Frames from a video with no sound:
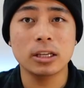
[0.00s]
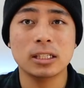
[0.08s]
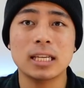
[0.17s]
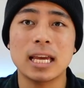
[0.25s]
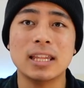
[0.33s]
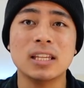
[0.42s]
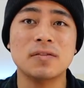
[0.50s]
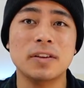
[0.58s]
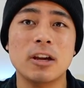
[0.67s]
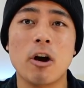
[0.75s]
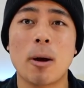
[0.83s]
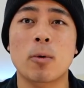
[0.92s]
You see, in this
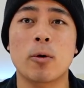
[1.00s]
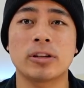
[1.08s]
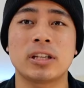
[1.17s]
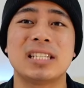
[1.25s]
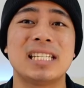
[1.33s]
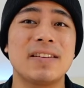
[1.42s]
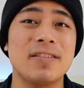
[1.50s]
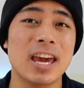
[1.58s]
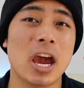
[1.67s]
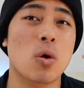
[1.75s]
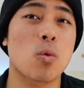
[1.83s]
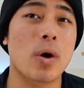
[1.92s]
video, I'm going to
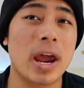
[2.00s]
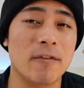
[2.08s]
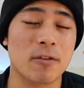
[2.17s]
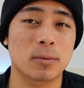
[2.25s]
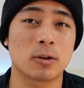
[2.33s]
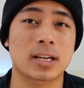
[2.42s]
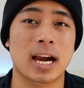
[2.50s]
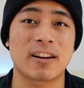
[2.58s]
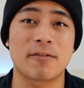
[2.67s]
deviate away from those kind